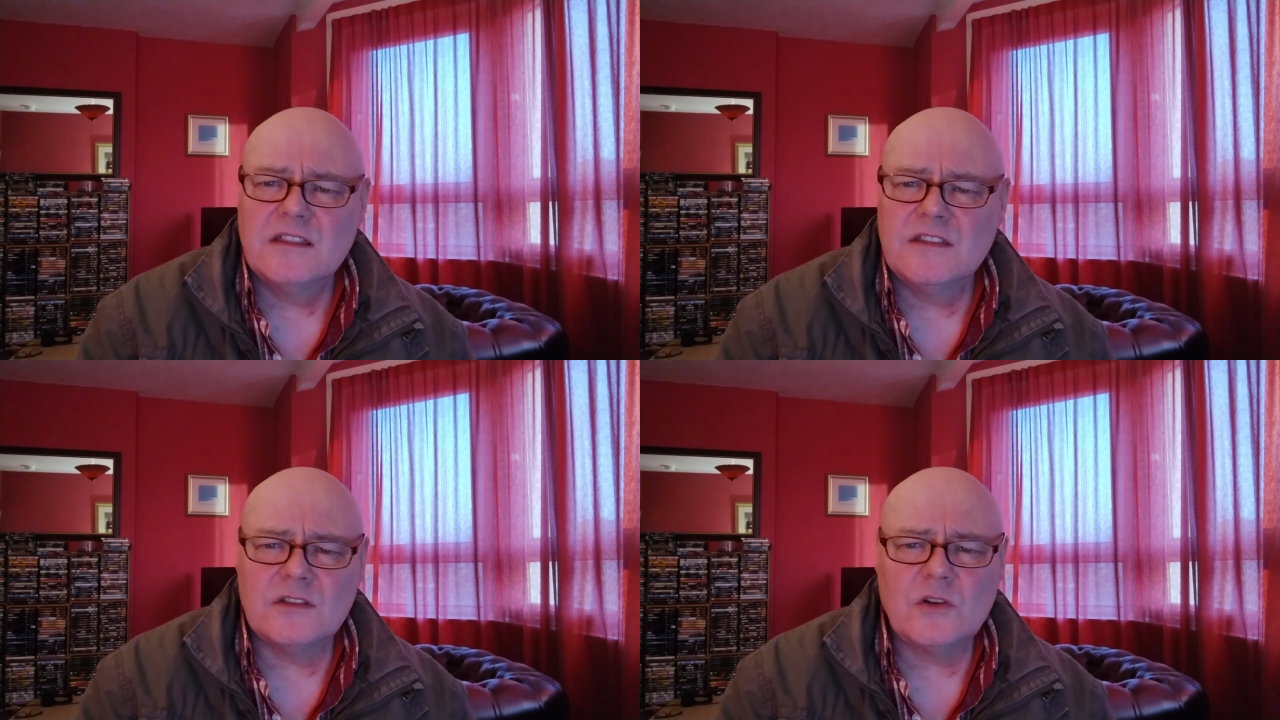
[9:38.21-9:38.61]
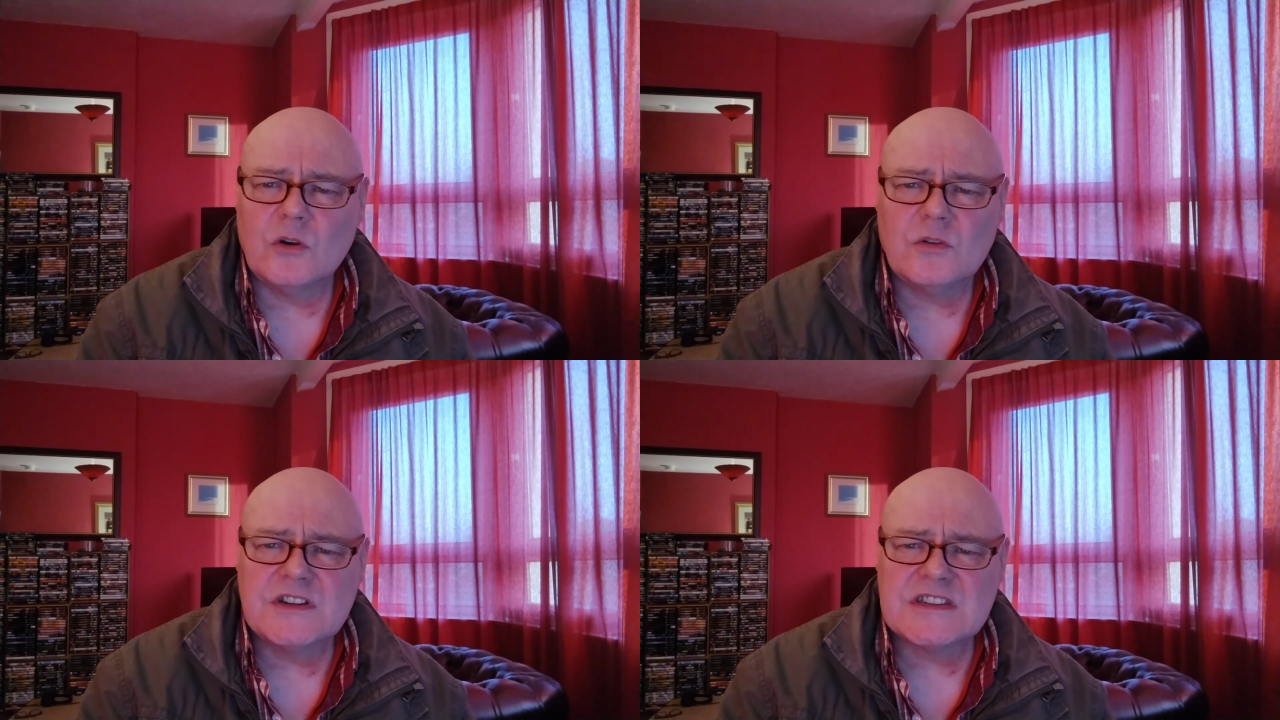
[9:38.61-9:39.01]
they're
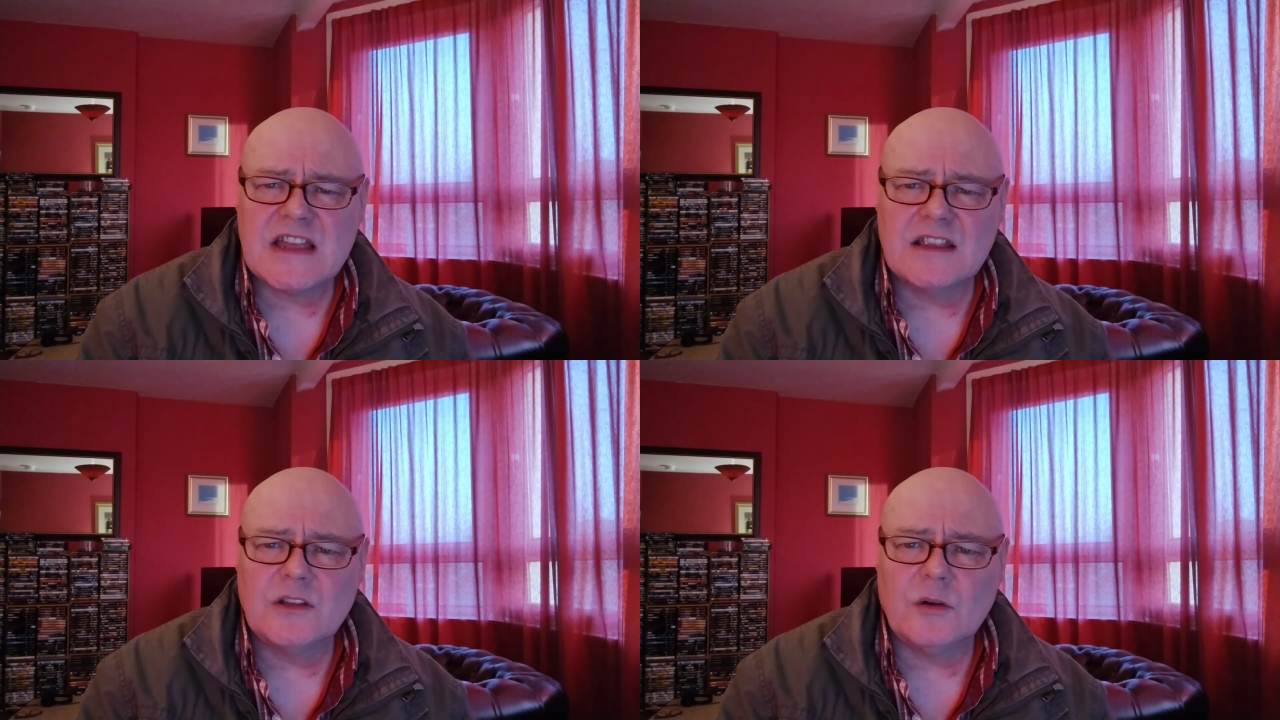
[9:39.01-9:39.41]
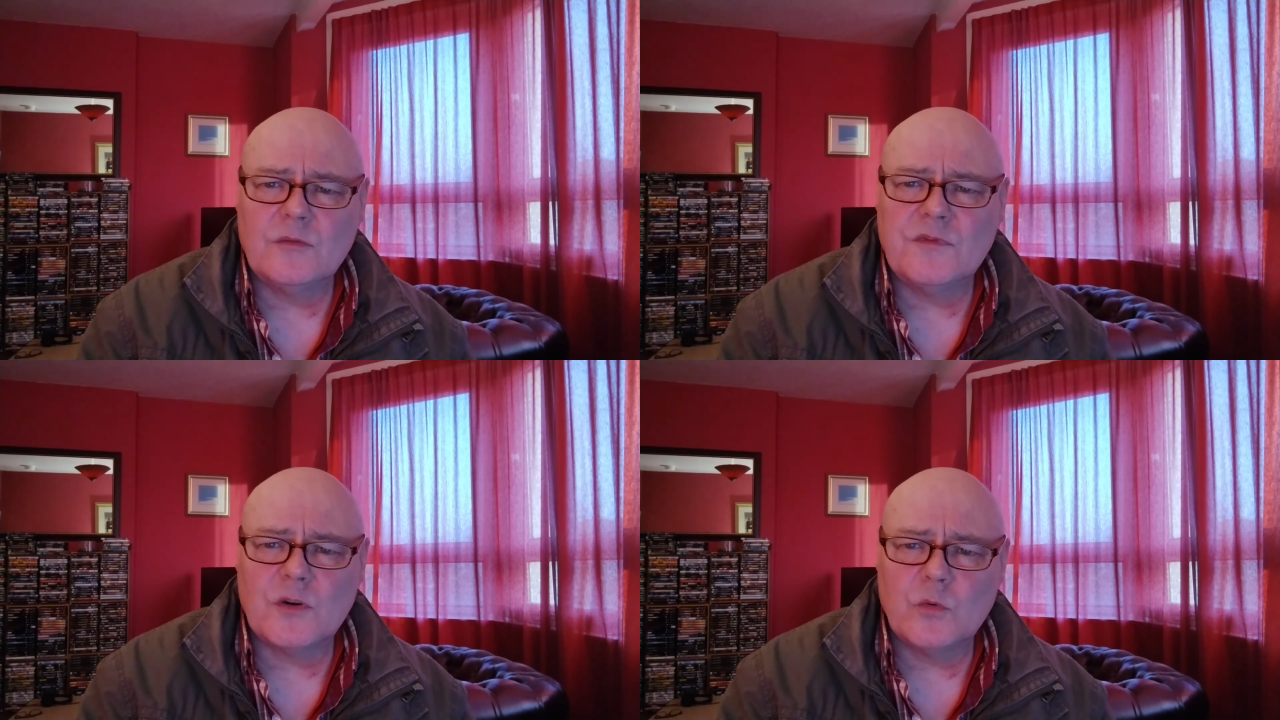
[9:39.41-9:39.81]
not going to stand
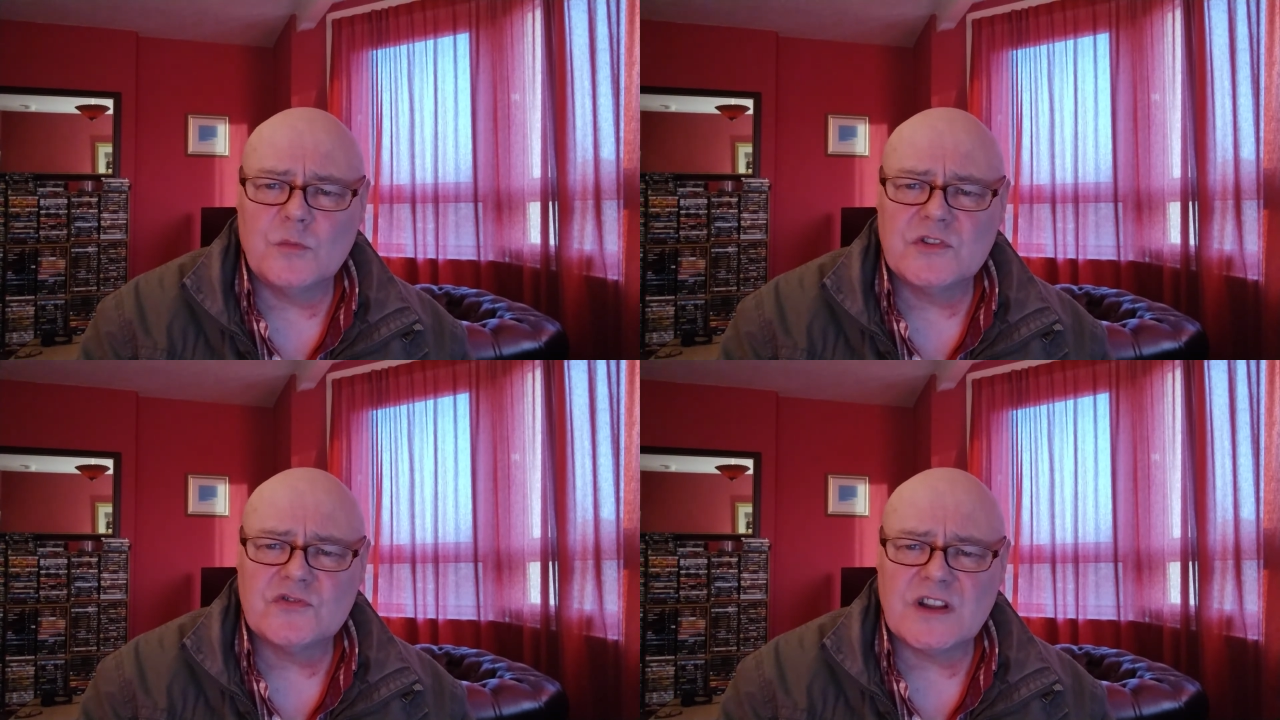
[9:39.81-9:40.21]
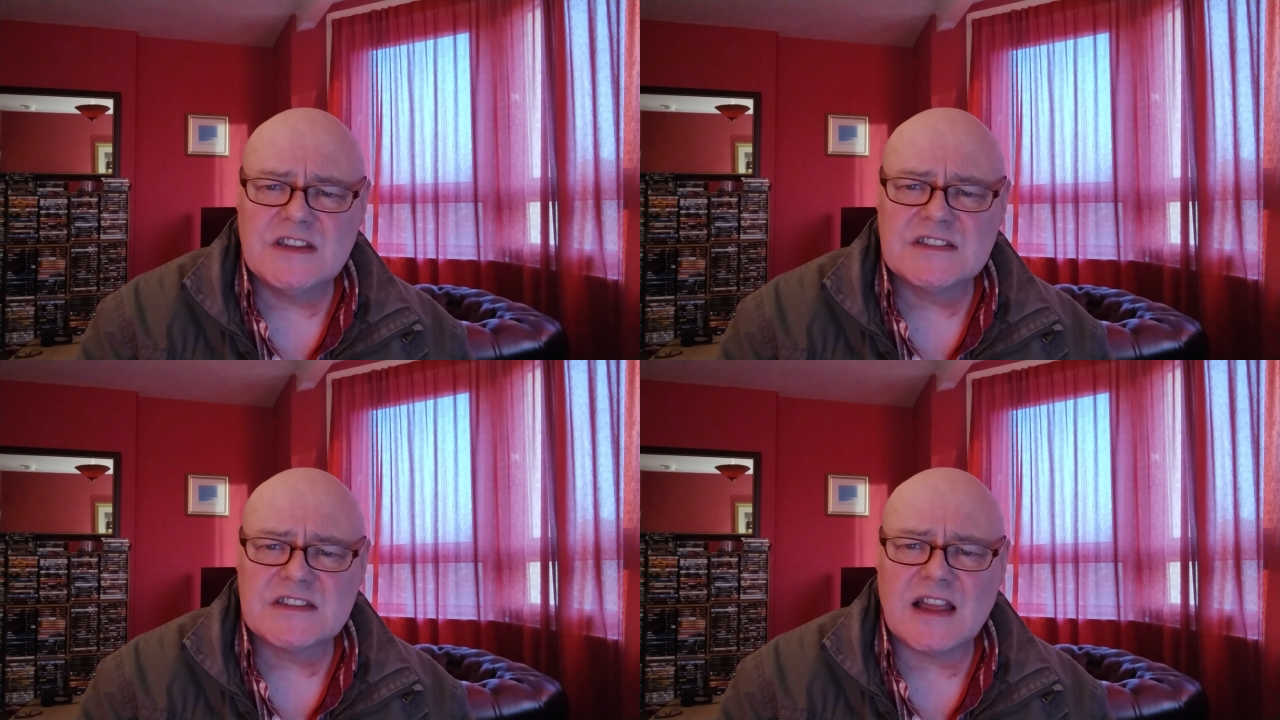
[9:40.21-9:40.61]
up for women's
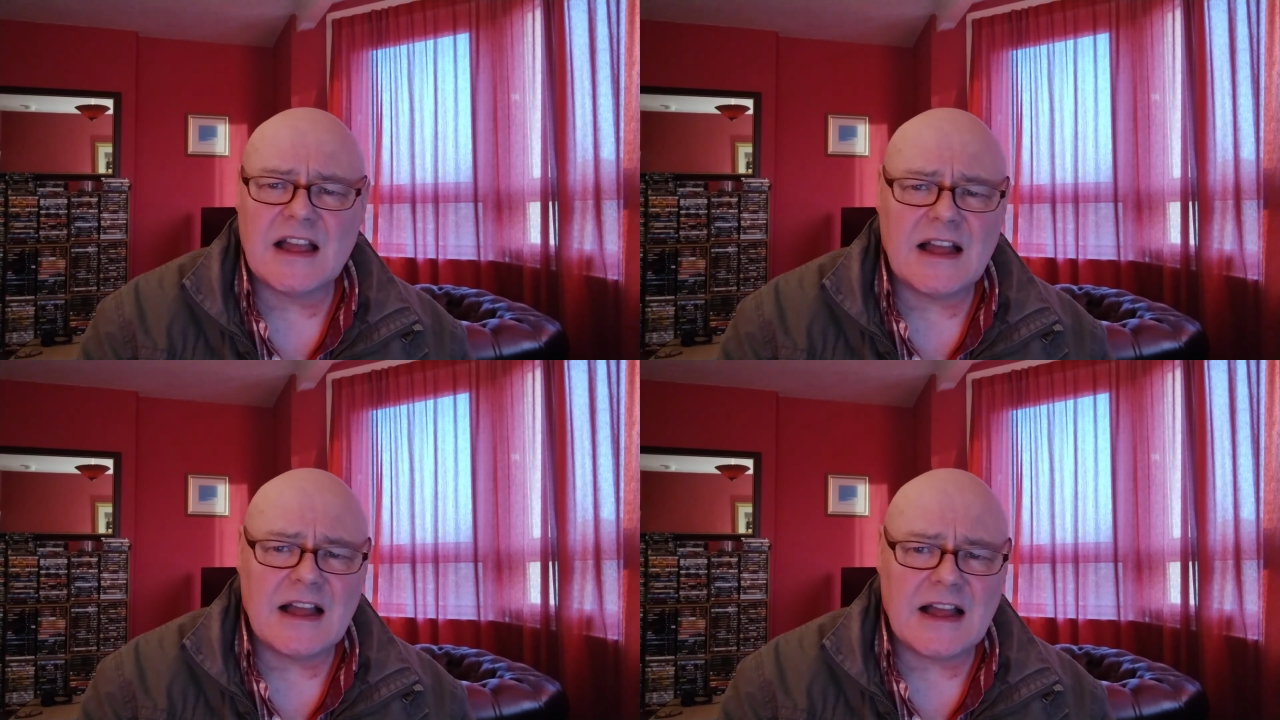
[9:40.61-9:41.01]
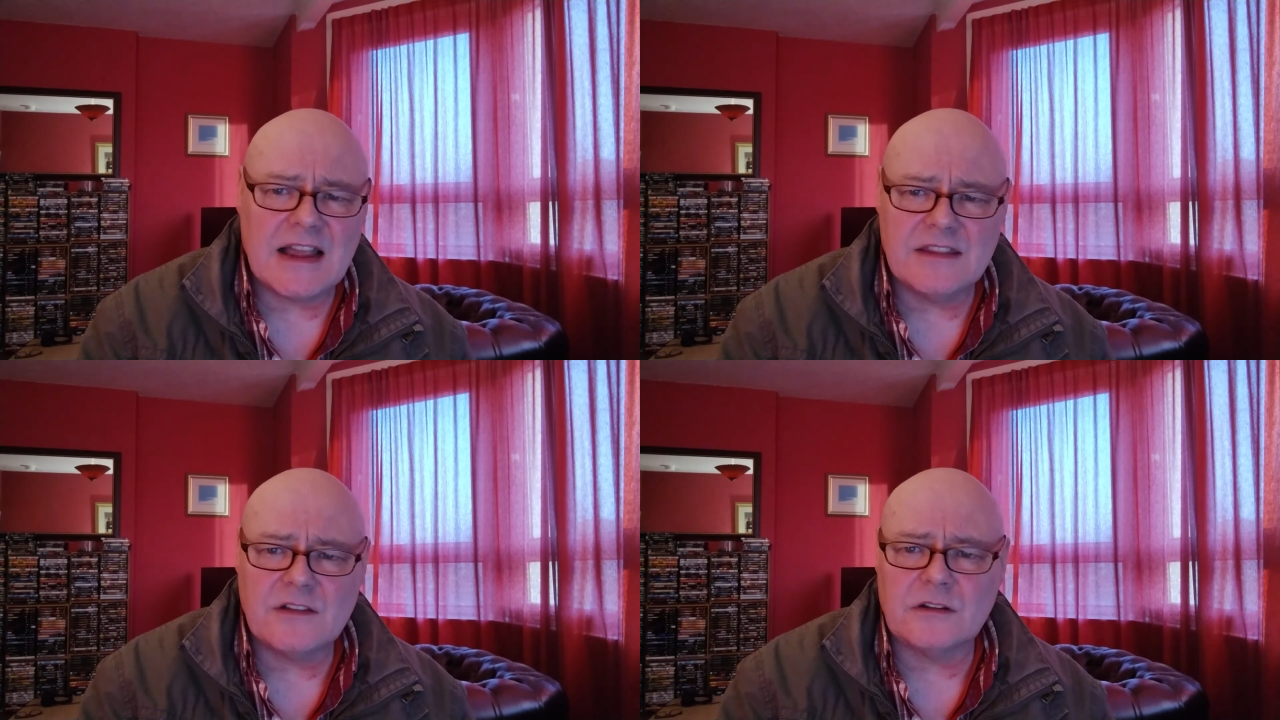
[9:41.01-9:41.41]
rights
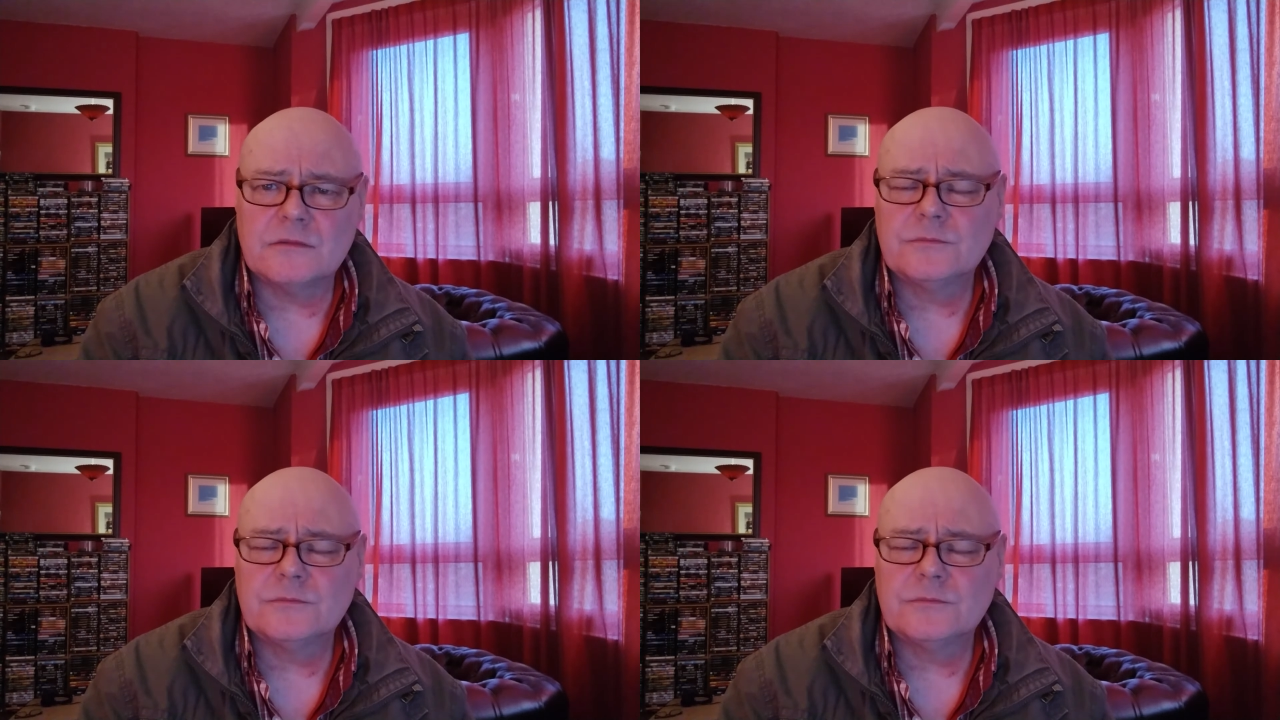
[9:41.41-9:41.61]
either.